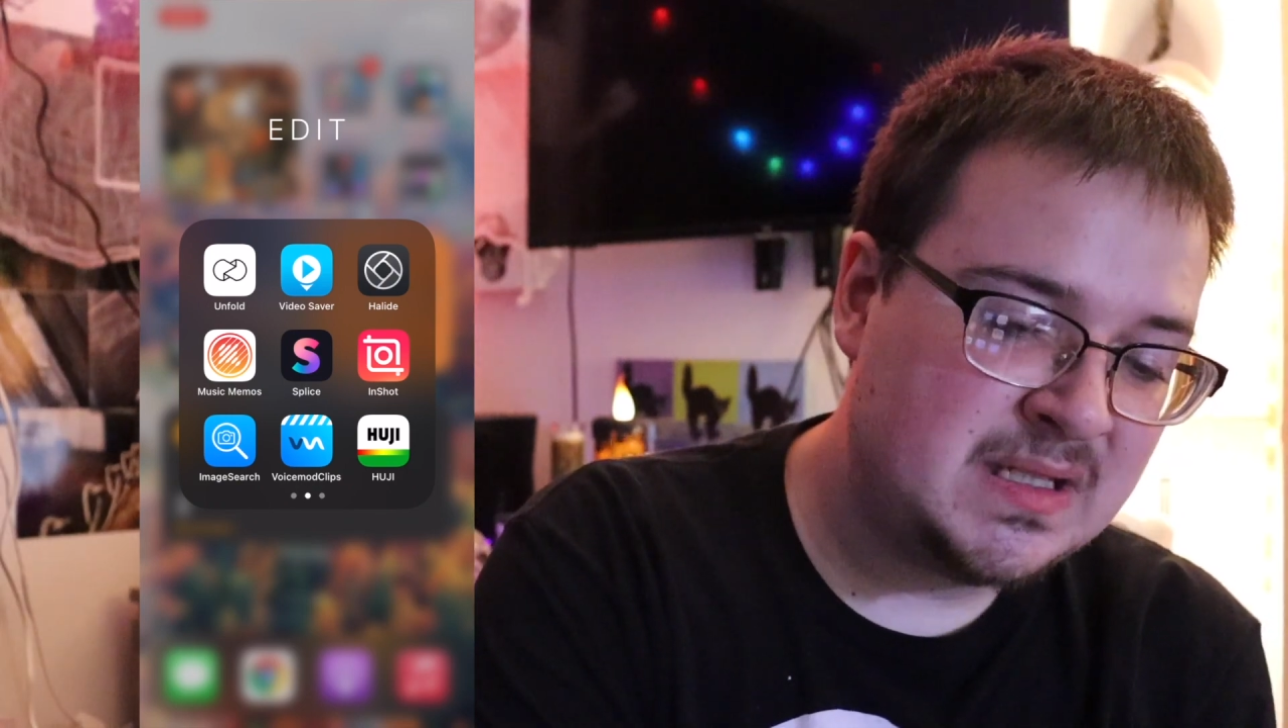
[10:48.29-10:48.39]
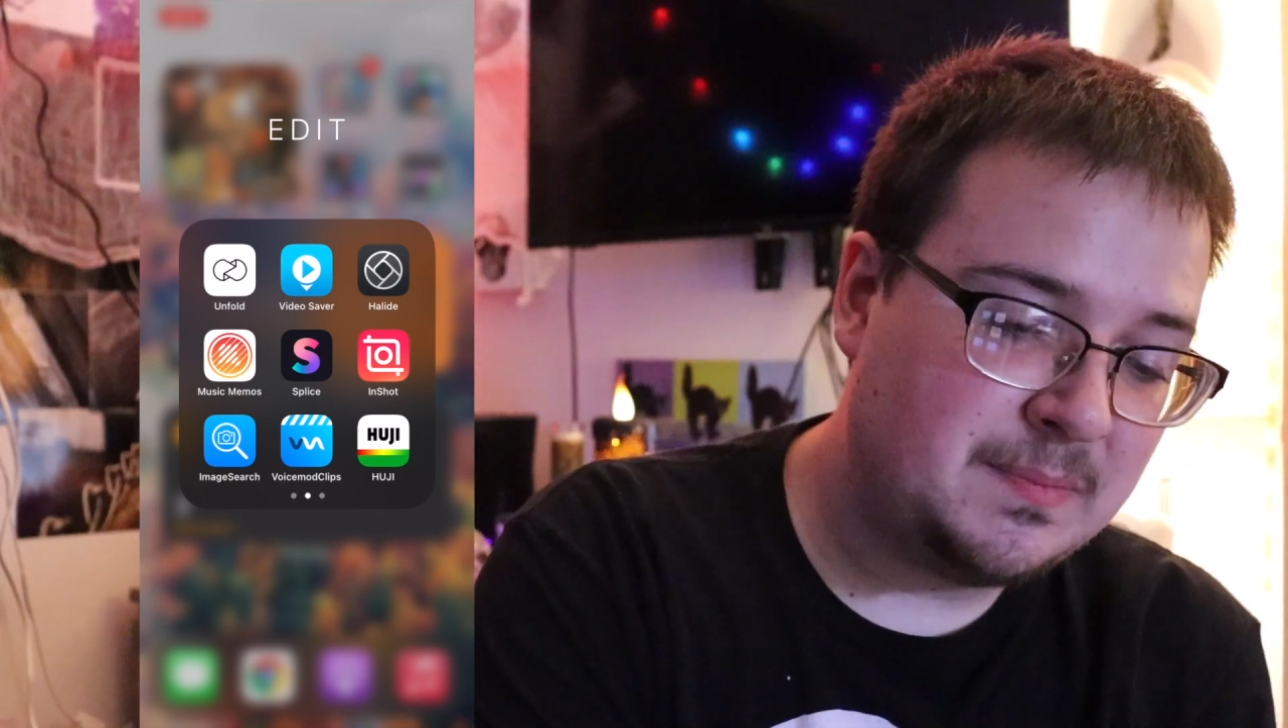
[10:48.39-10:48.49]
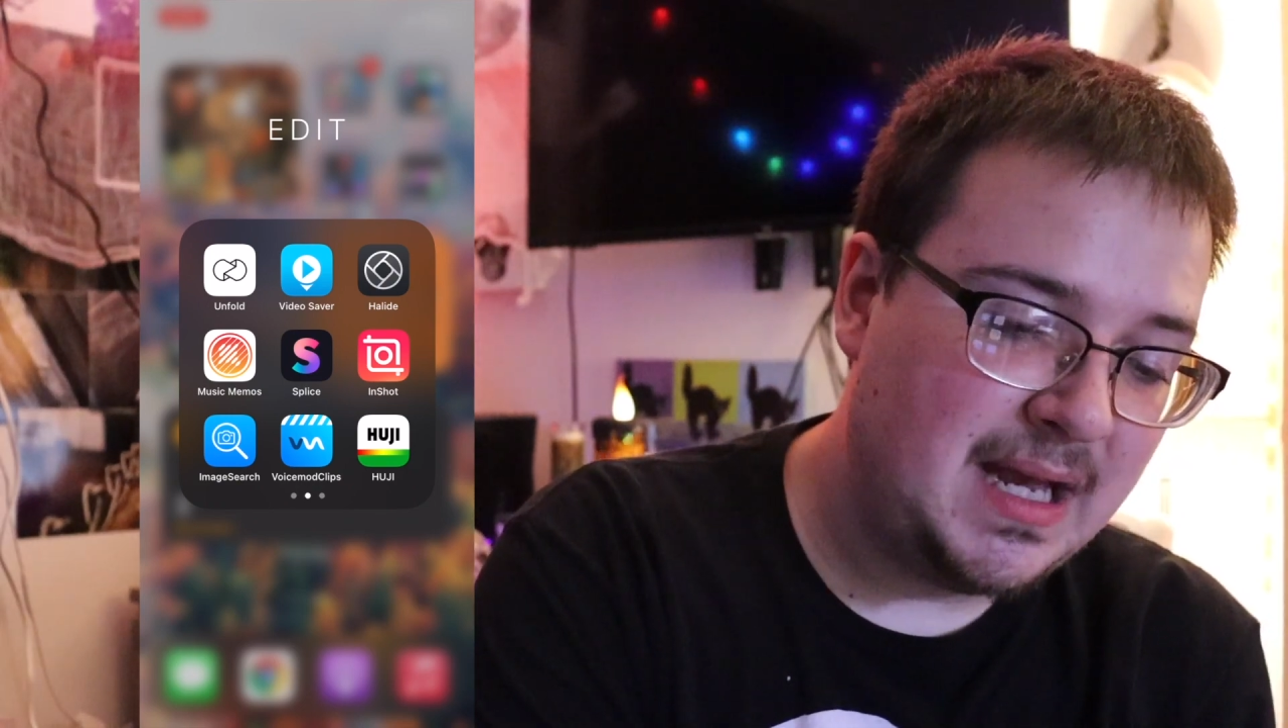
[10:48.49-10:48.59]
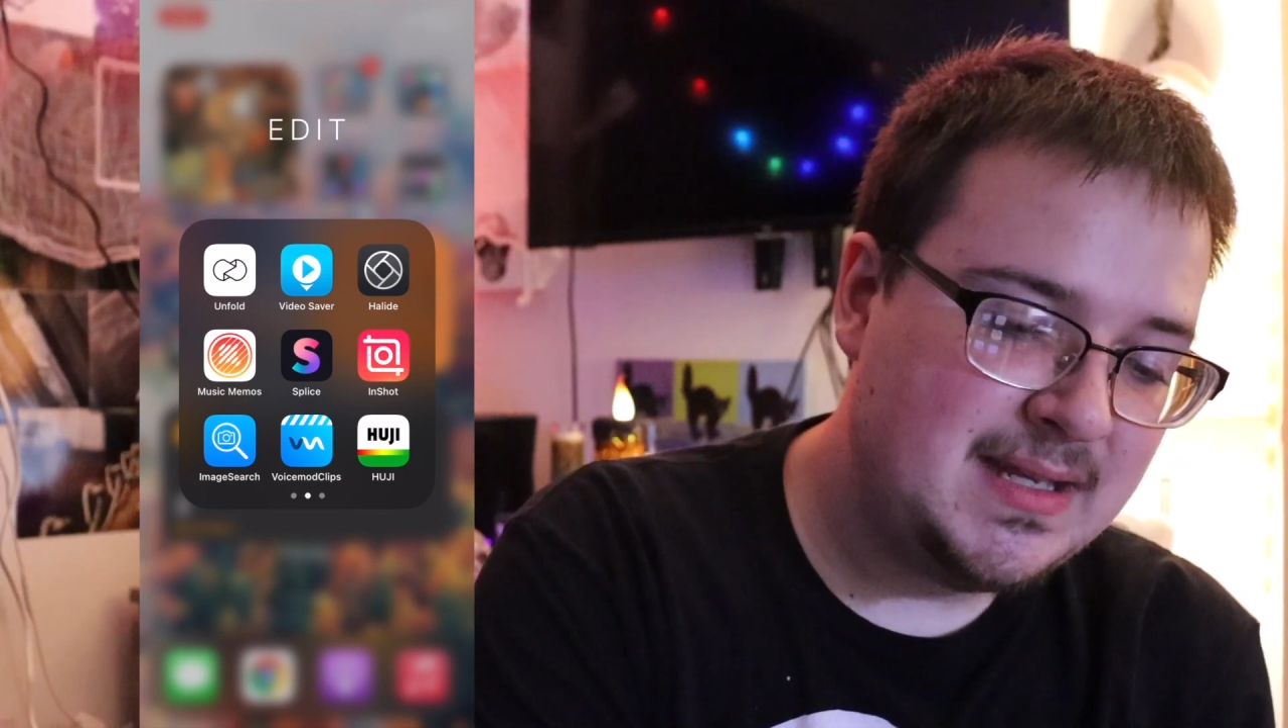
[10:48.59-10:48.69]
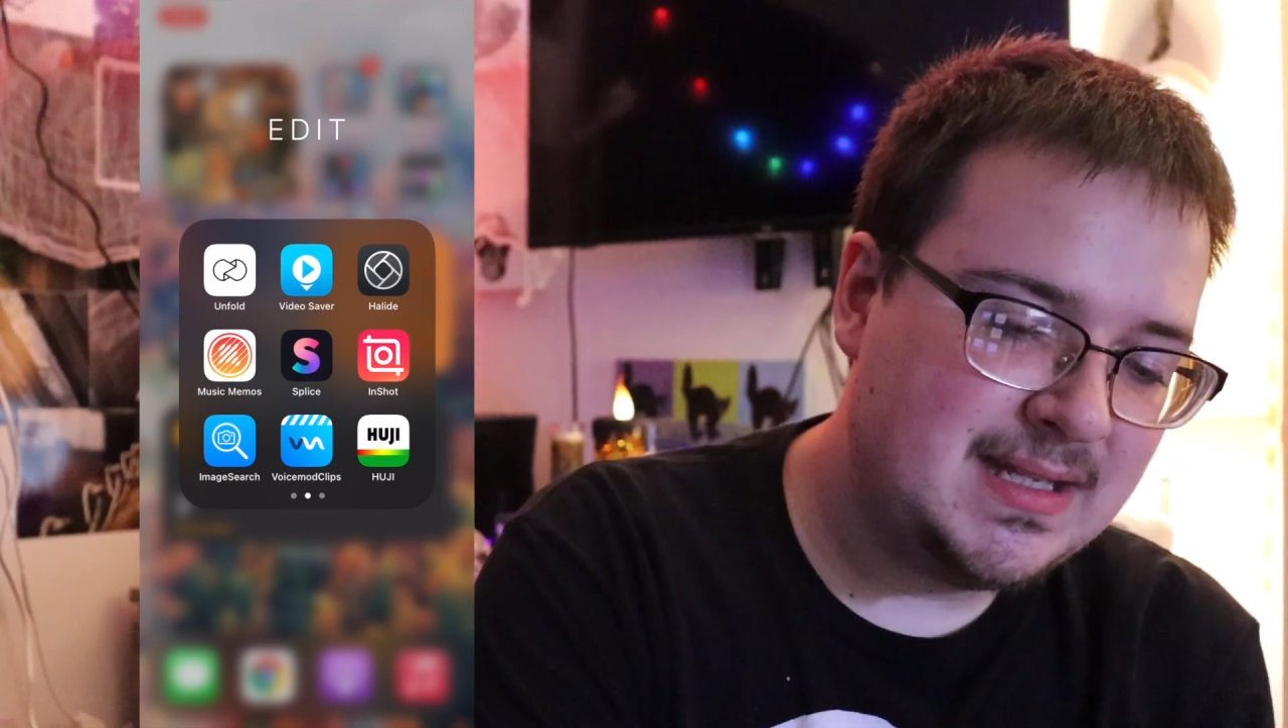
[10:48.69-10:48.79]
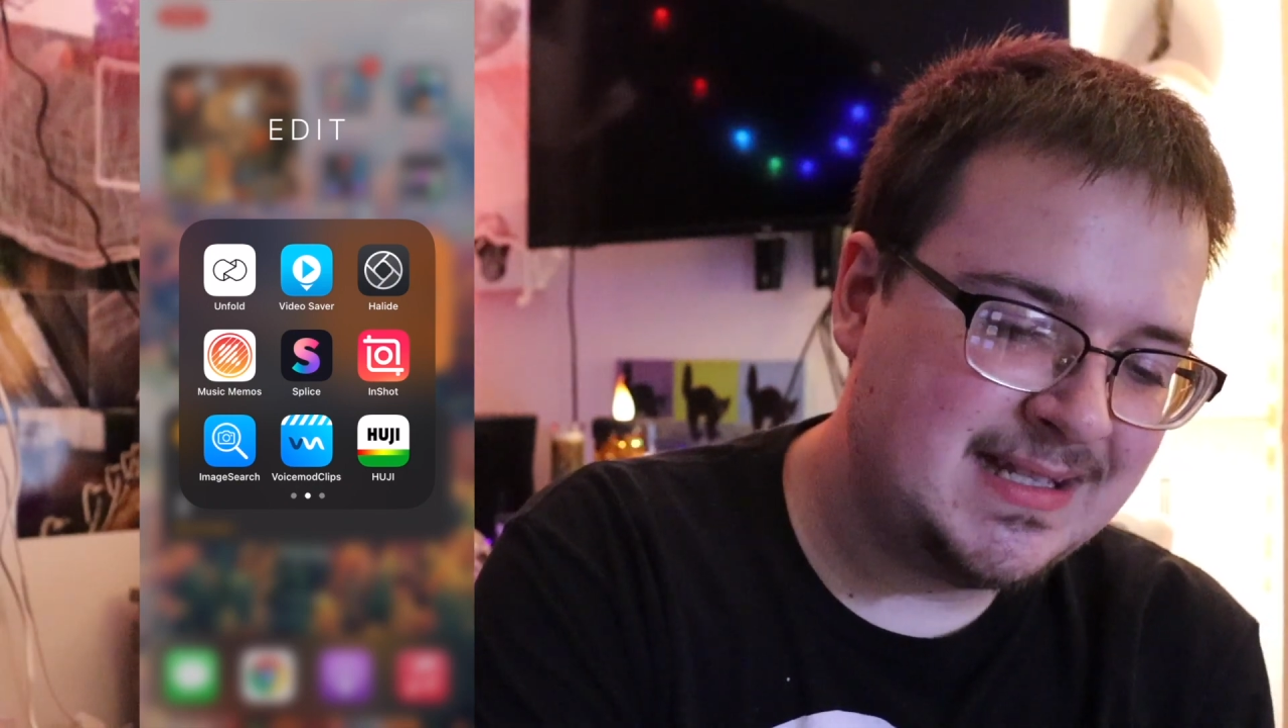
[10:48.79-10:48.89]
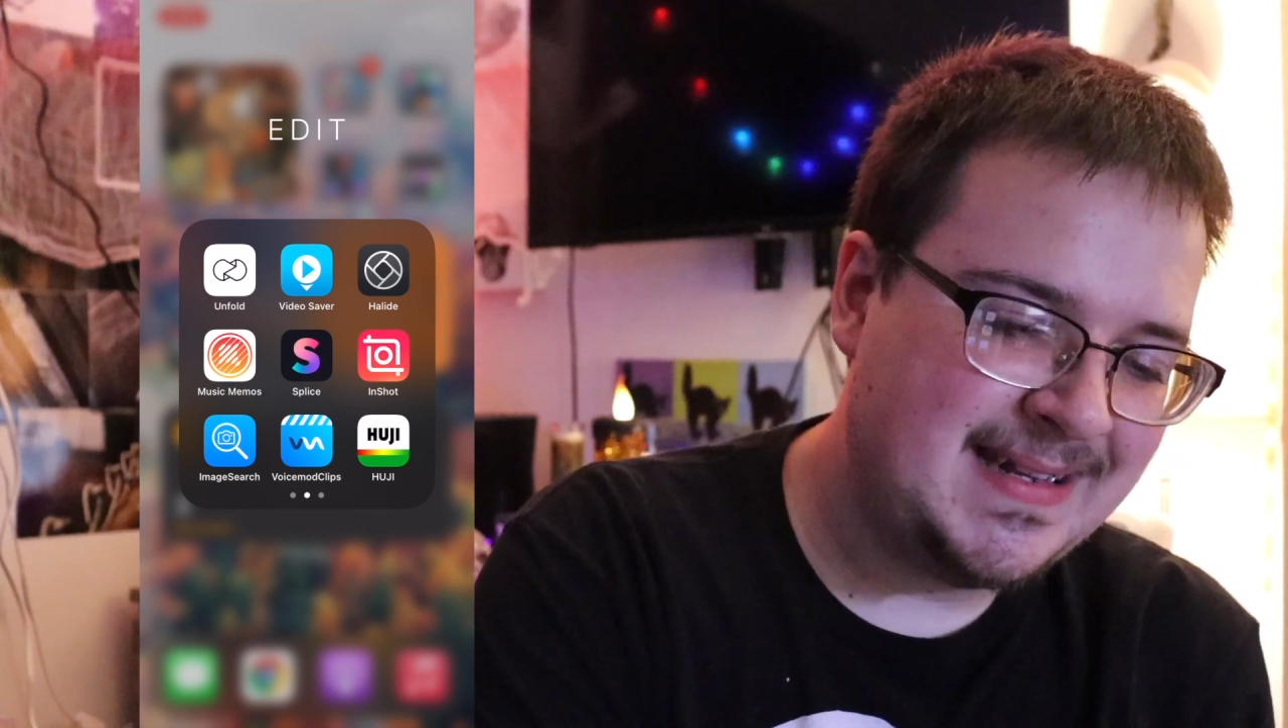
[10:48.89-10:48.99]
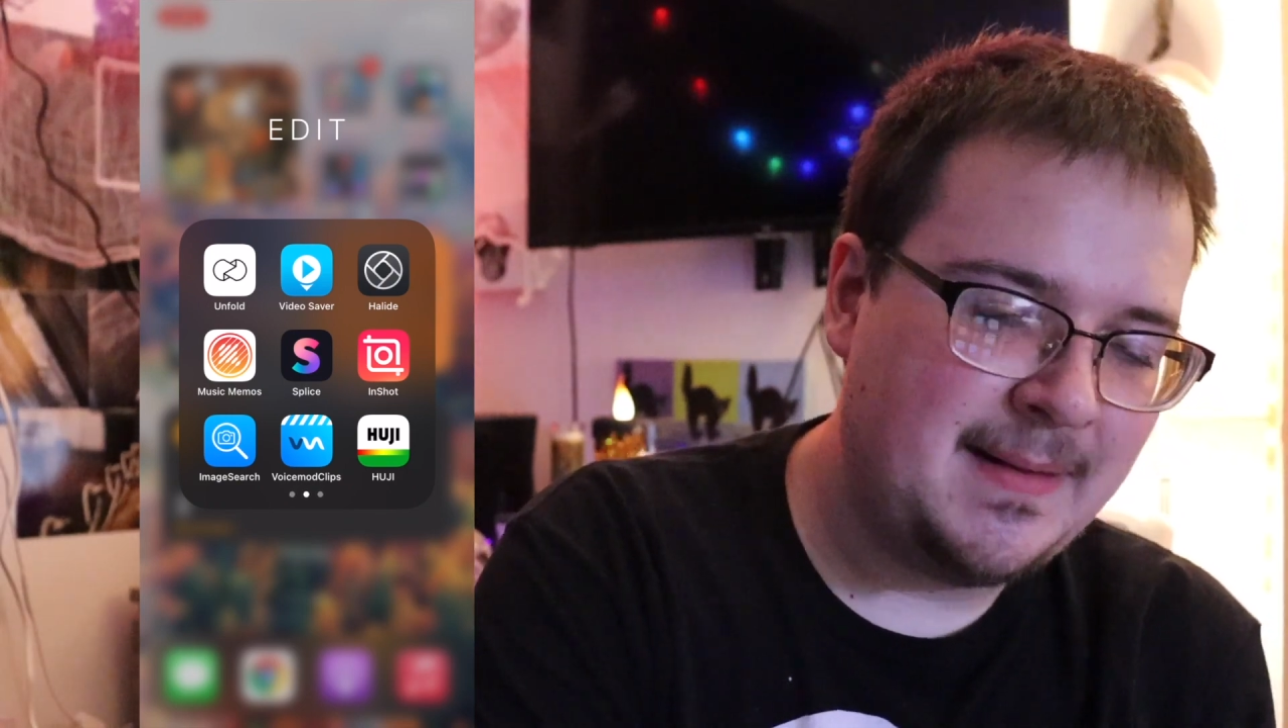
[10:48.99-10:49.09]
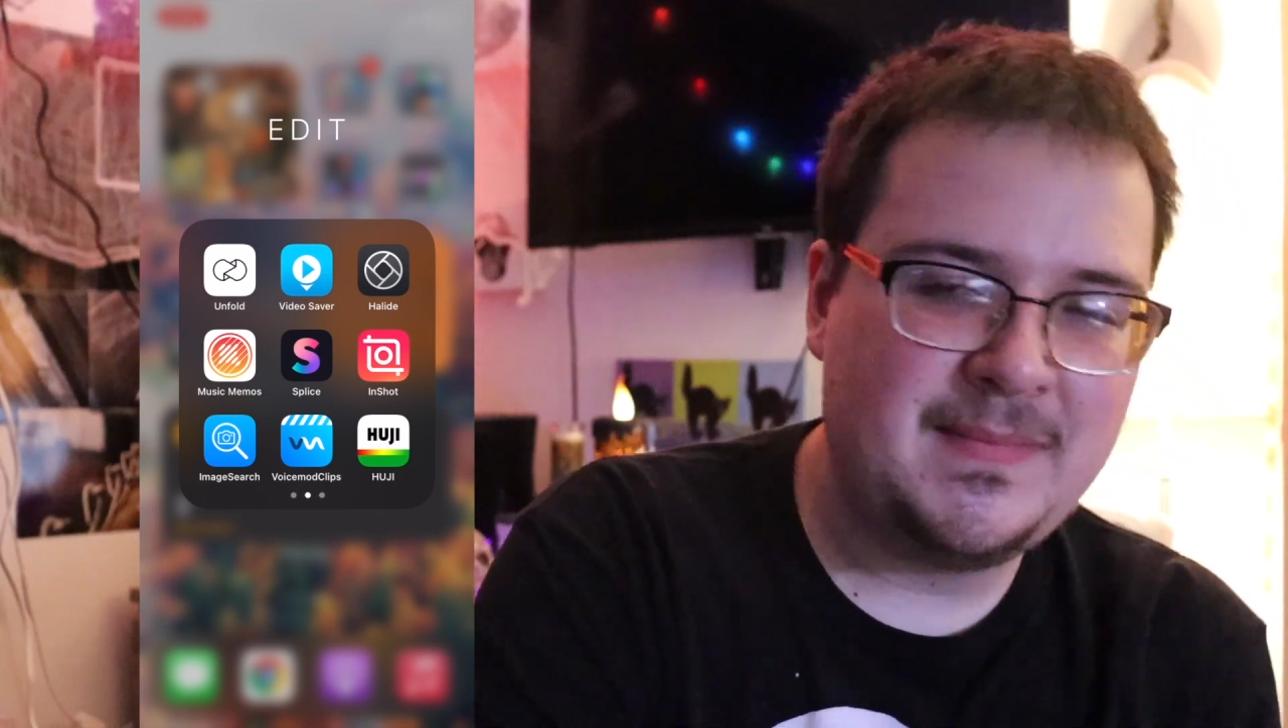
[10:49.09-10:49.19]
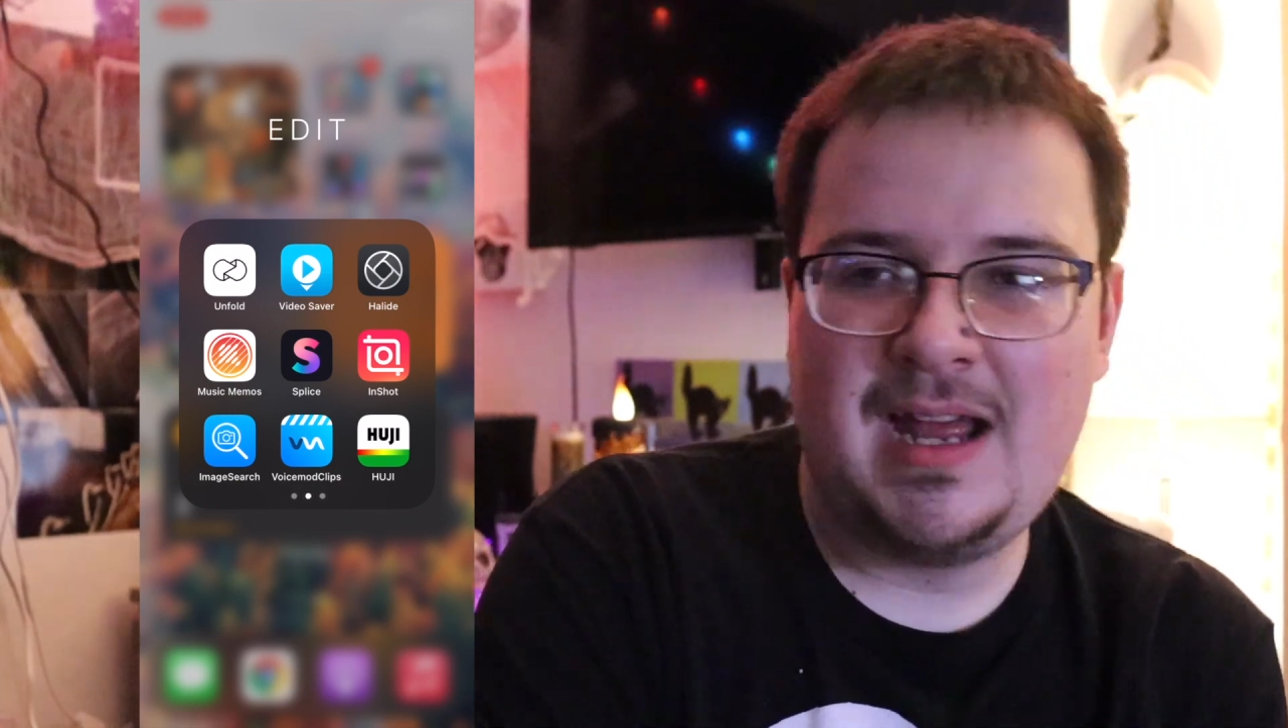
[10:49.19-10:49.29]
Splice is
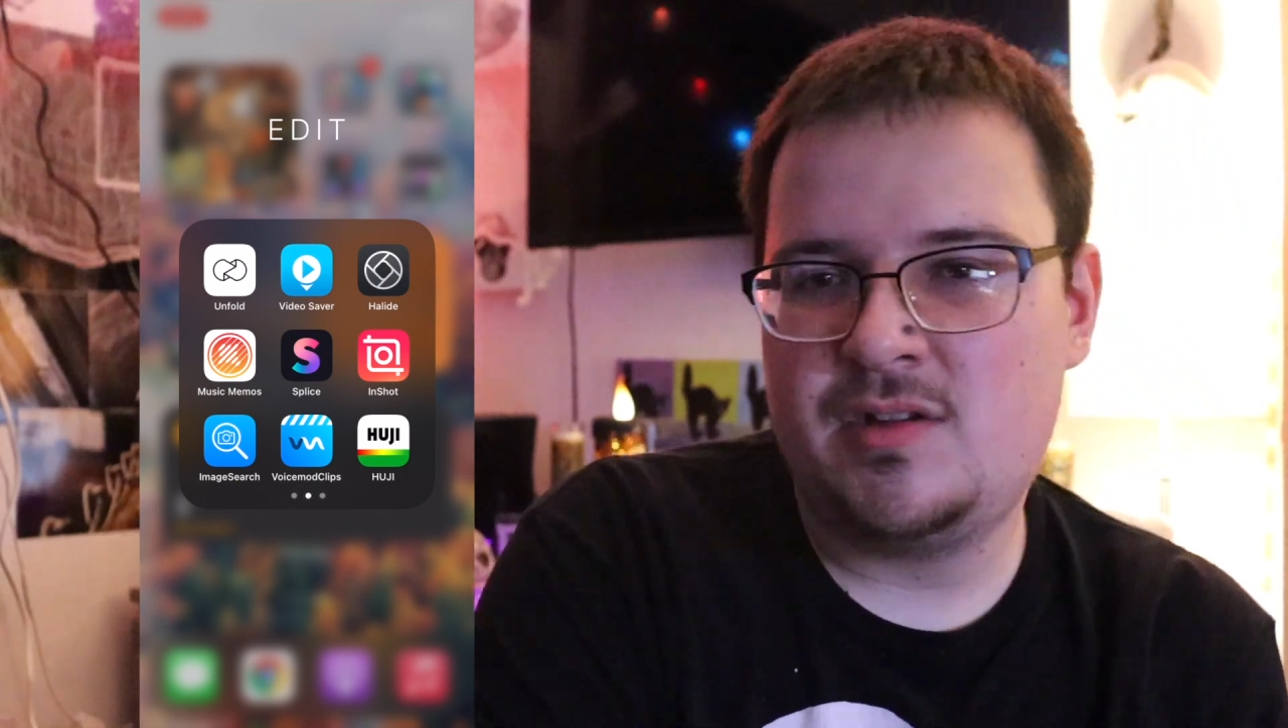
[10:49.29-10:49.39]
an app that I